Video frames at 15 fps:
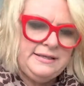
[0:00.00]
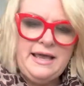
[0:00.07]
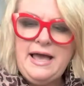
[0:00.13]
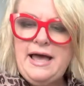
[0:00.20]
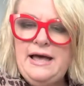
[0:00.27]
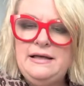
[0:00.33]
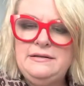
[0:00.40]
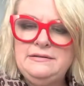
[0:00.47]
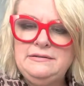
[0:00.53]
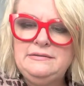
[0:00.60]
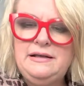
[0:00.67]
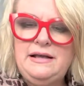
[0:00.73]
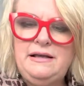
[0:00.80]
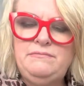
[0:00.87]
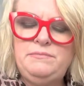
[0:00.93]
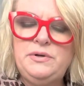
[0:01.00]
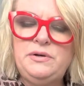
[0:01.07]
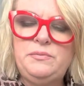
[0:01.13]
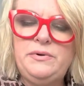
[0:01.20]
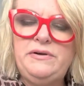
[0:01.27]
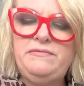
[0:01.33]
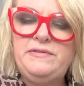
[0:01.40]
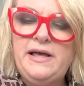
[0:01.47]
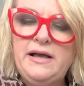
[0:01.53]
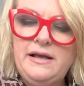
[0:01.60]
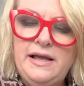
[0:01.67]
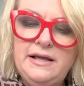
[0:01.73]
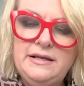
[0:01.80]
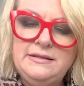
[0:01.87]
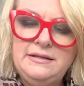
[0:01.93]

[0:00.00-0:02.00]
Yeah, I've book briefed that case.